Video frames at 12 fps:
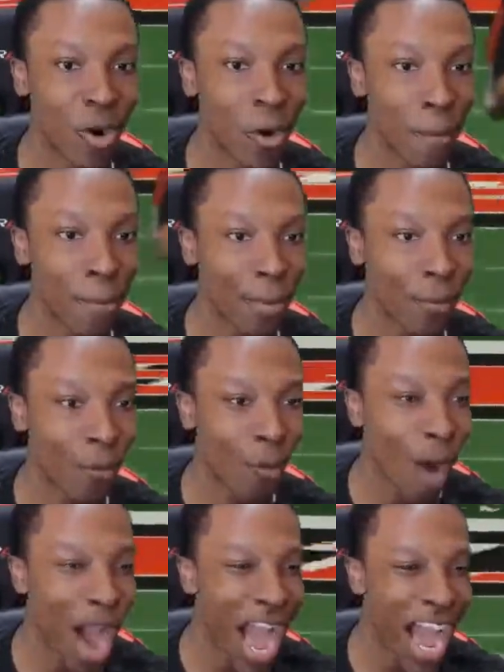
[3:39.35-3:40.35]
Oh,
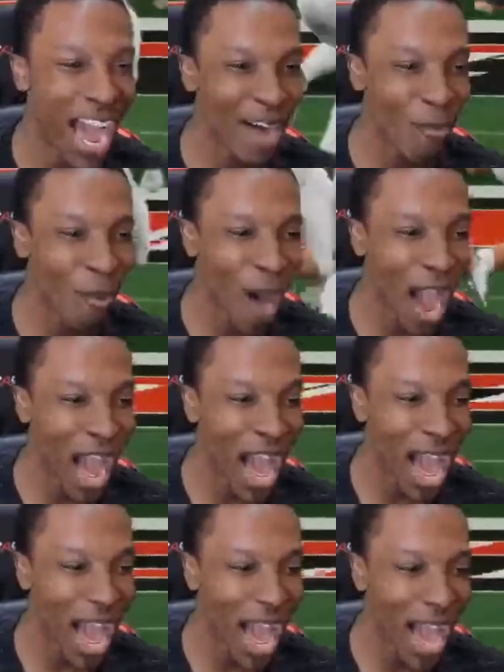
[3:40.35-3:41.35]
what?
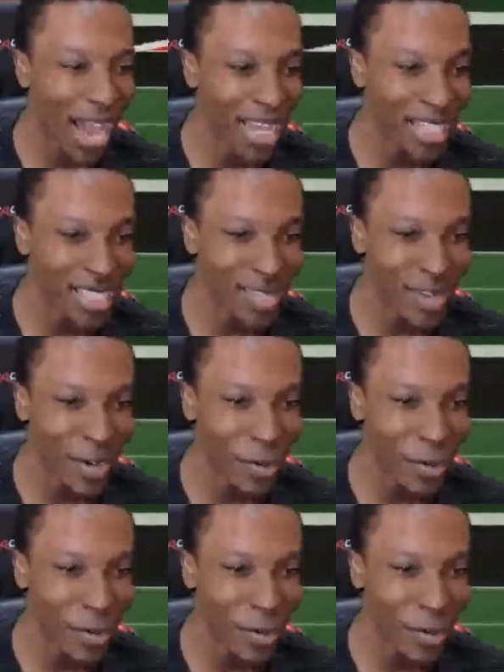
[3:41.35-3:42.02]
What? Oh